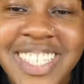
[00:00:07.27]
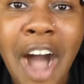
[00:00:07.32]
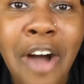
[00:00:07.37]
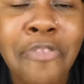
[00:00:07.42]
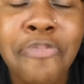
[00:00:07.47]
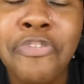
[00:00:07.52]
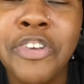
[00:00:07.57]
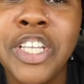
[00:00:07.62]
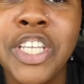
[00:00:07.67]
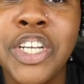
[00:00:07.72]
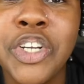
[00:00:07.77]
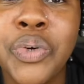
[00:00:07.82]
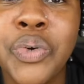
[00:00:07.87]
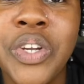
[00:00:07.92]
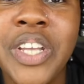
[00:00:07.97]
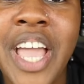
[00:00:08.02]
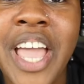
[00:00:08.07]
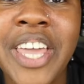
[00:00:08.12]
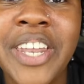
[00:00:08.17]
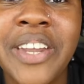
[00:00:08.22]
I'm feeling
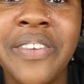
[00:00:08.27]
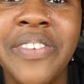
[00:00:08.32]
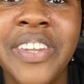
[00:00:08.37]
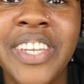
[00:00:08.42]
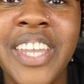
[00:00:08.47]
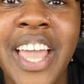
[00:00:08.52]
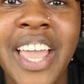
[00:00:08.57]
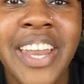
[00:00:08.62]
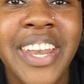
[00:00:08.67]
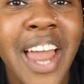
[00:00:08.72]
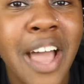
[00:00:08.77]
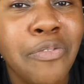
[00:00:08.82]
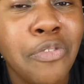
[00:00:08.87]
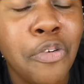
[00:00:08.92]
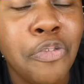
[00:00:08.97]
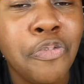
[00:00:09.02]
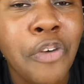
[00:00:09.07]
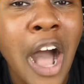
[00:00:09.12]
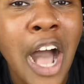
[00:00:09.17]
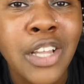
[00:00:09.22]
creative today.
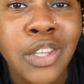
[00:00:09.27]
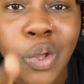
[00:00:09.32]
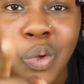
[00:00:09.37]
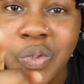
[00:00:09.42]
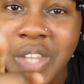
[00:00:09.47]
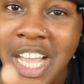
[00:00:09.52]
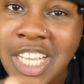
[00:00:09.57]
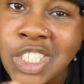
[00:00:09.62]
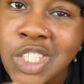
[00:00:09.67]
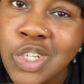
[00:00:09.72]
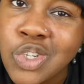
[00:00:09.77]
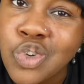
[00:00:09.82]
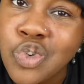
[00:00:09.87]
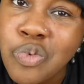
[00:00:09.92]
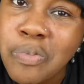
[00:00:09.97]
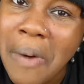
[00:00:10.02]
Never follow. That's the new